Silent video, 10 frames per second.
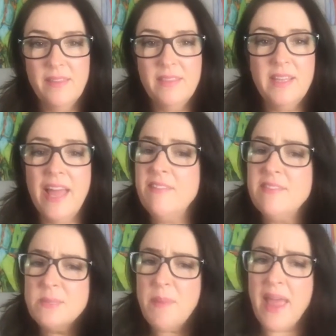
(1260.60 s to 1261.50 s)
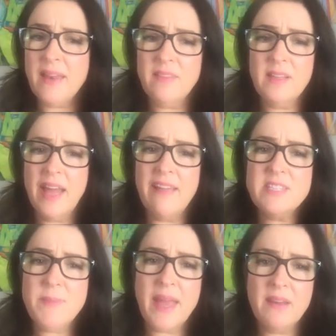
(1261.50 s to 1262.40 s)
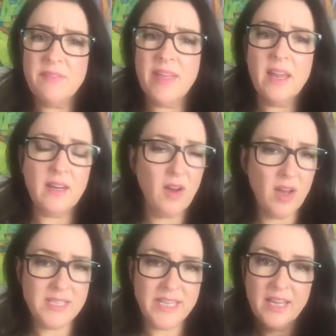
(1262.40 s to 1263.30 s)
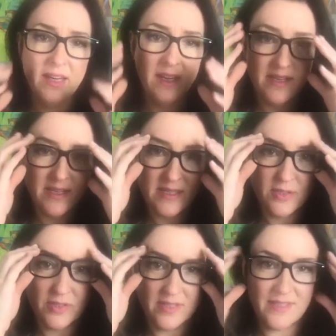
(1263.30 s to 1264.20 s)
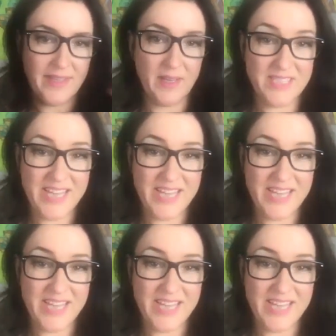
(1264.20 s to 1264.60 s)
The lifespan of that content is just like